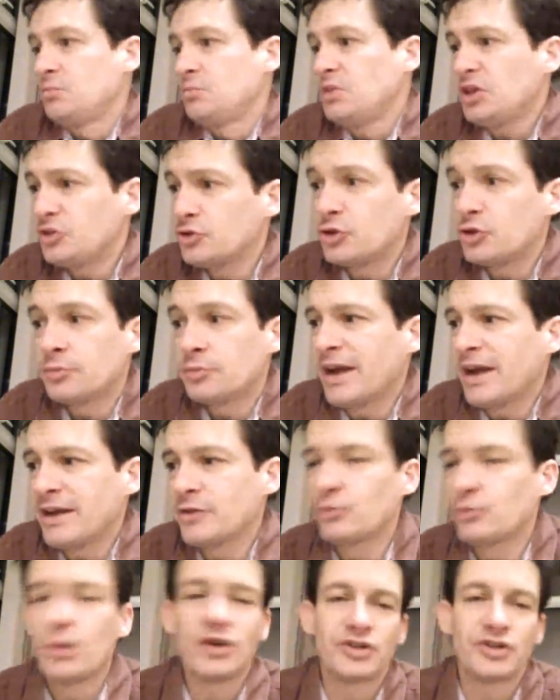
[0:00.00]
You don't
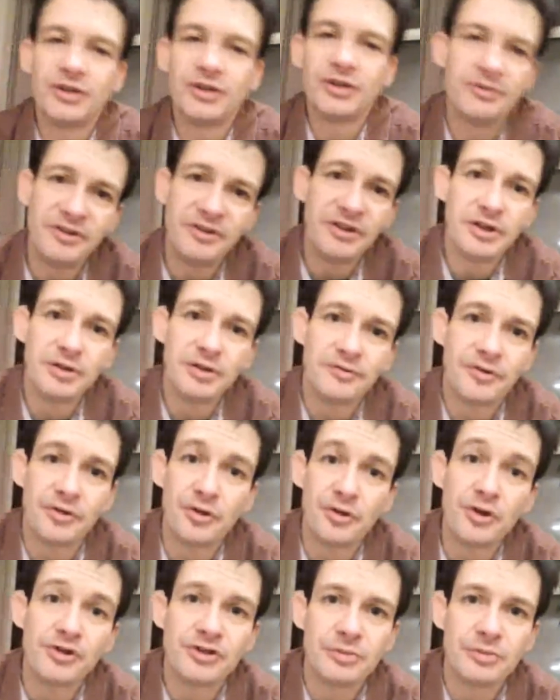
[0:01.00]
mind watching a video
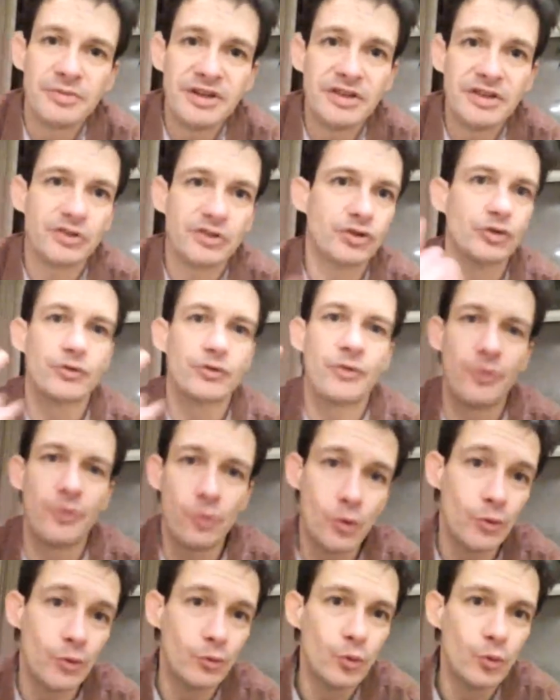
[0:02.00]
for 30 minutes just
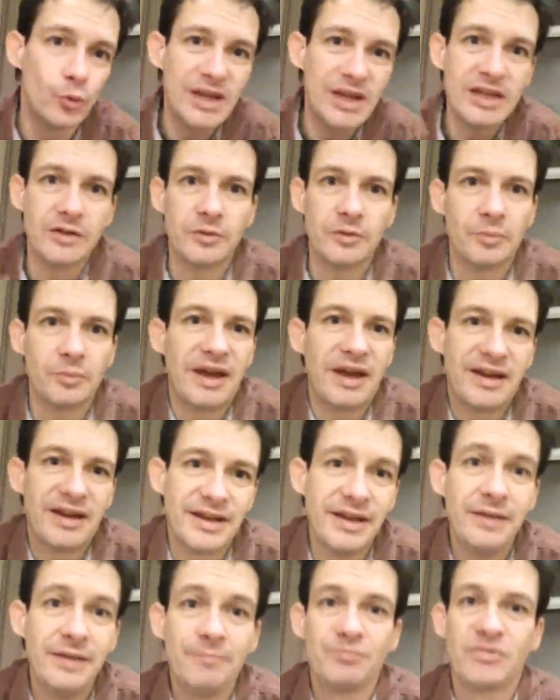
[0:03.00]
for 1 week,
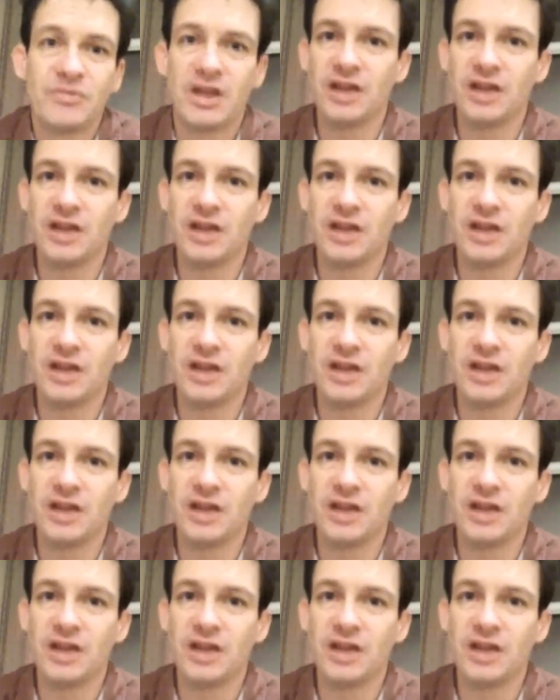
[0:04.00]
Penny,